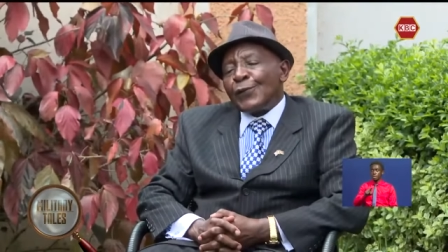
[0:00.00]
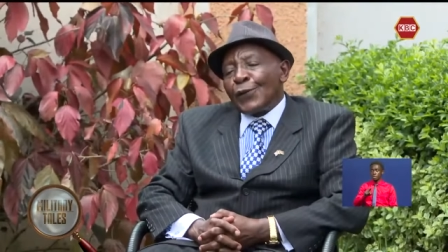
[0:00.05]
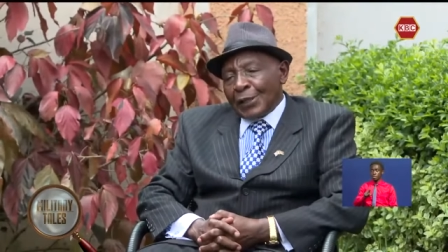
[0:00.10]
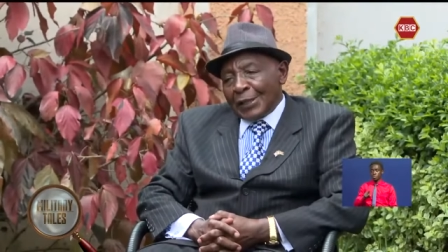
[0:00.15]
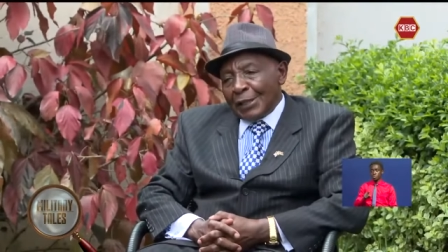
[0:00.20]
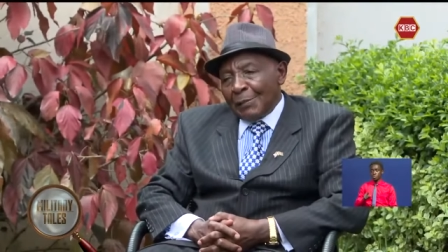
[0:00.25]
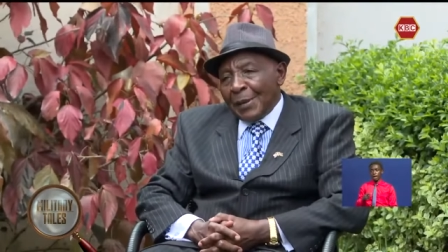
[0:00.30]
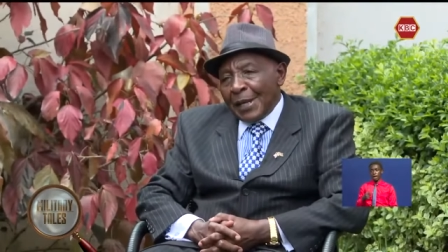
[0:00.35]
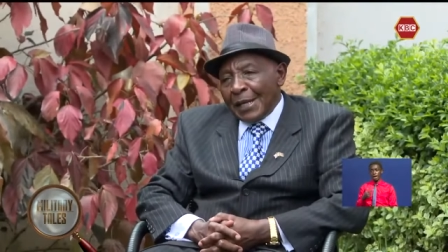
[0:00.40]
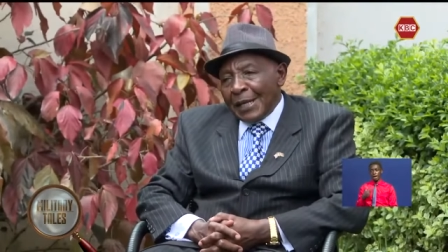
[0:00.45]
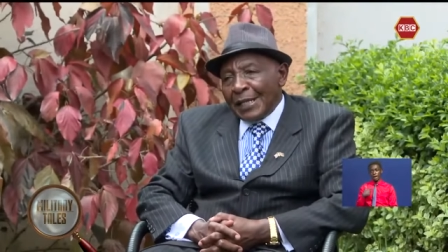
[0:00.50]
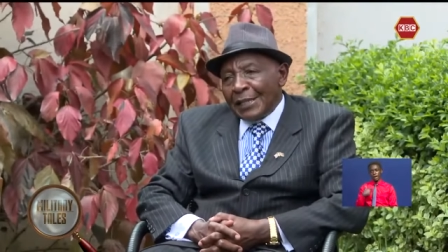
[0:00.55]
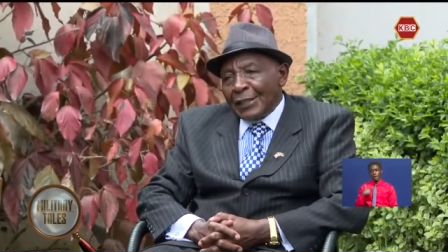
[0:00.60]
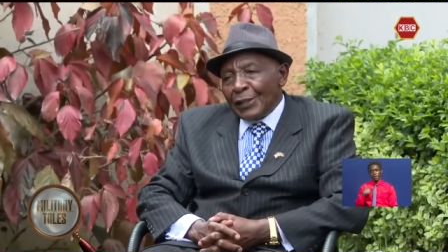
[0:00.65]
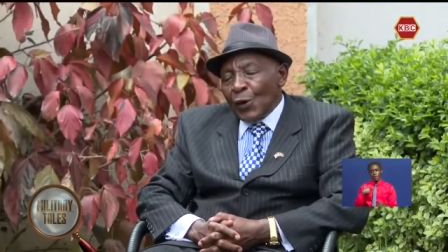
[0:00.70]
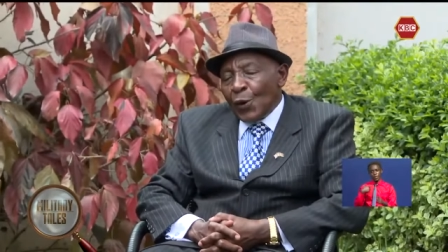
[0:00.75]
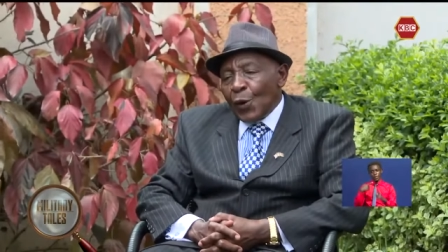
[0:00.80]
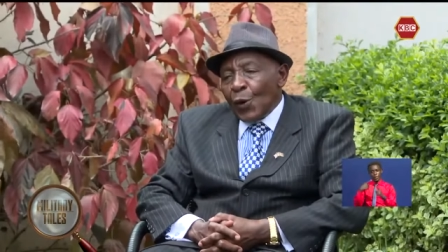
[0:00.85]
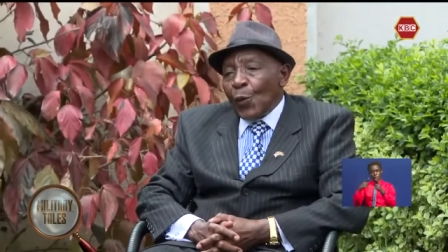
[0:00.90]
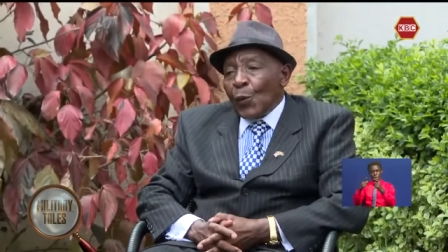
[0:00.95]
forty
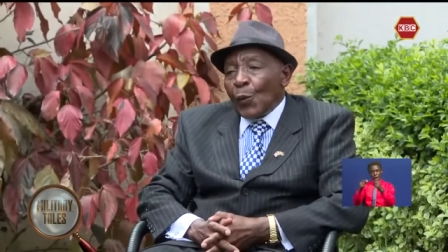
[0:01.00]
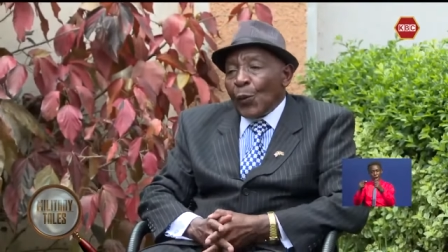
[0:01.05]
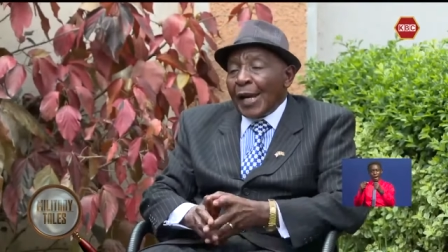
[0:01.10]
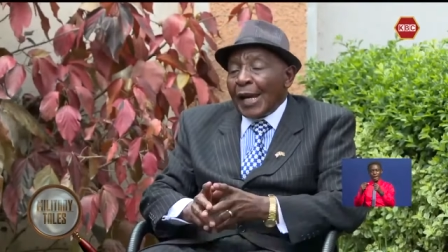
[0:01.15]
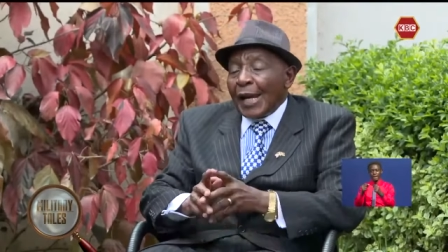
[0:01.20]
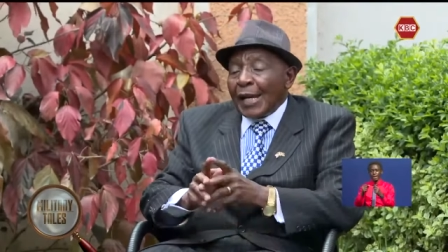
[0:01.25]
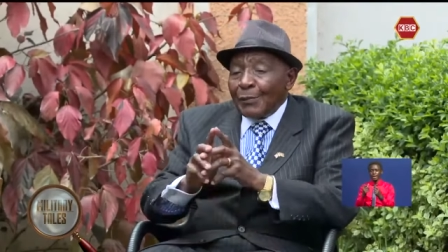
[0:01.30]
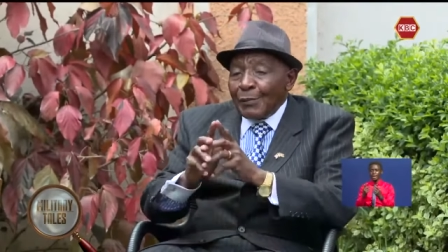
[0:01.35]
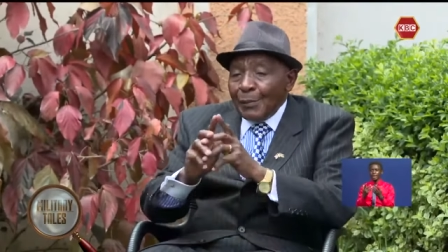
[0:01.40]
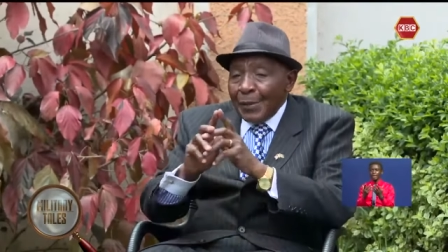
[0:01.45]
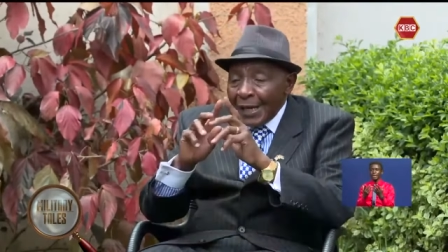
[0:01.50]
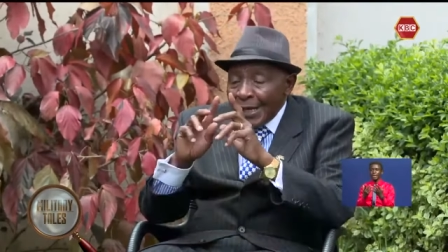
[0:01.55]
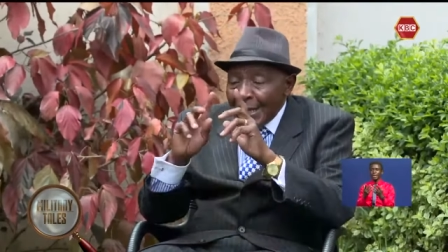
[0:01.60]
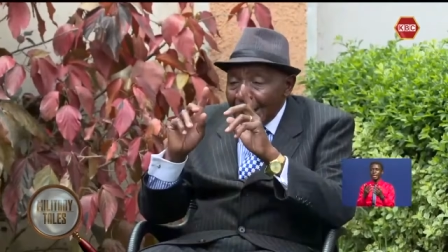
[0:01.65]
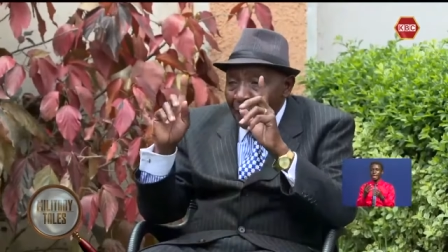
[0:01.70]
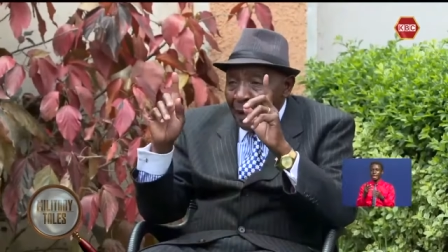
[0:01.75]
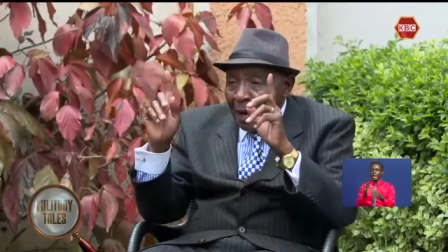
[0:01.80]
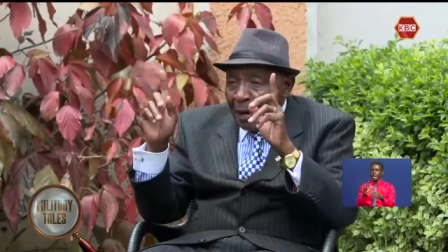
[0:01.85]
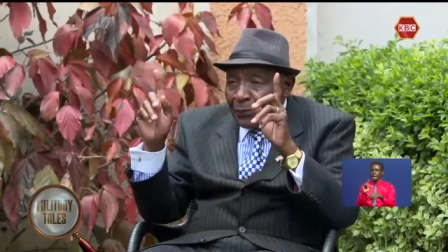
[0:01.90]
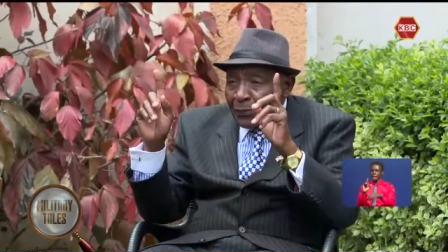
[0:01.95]
minutes, we had made
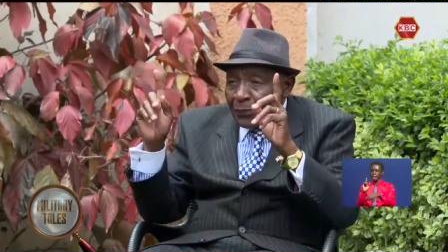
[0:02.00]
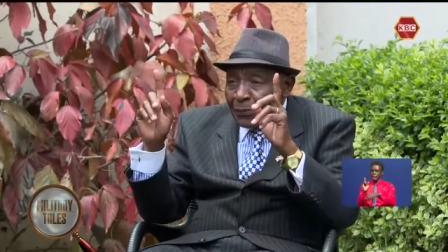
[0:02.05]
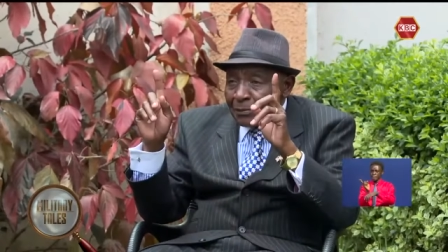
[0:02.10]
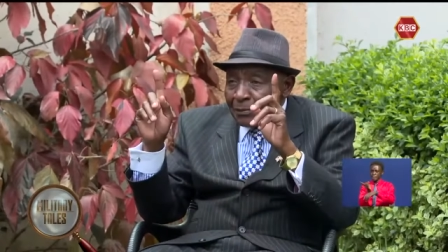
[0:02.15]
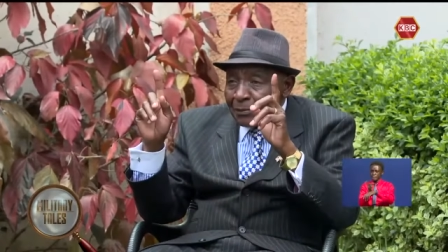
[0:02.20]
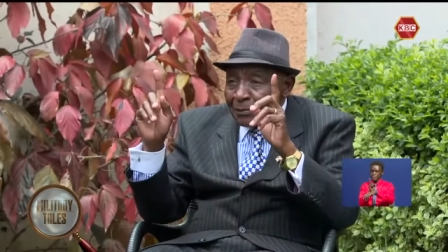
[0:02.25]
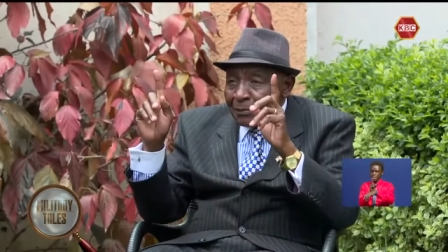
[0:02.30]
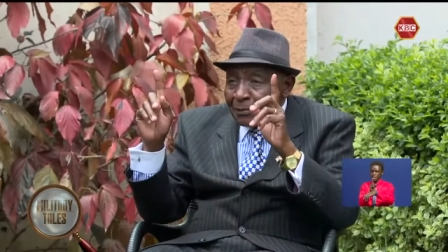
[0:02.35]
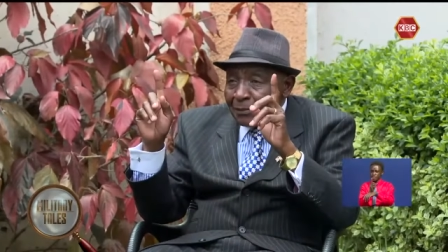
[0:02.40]
the maps,